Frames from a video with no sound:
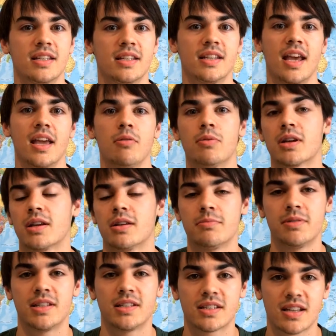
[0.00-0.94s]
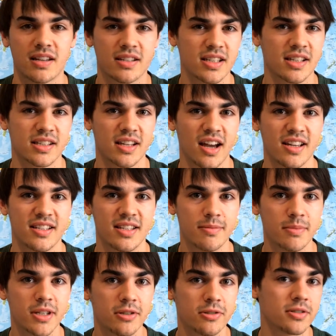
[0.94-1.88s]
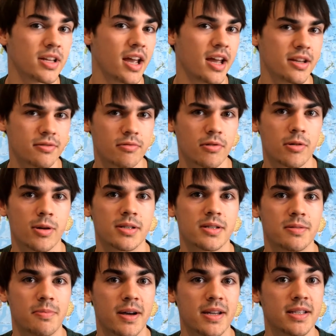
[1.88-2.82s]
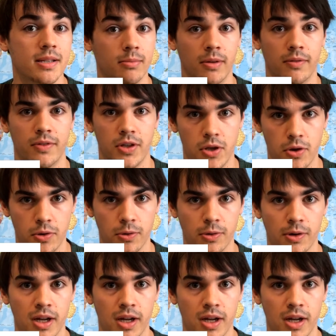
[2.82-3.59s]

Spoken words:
Today we're going to be discussing Thai SIM deals as requested by some of you.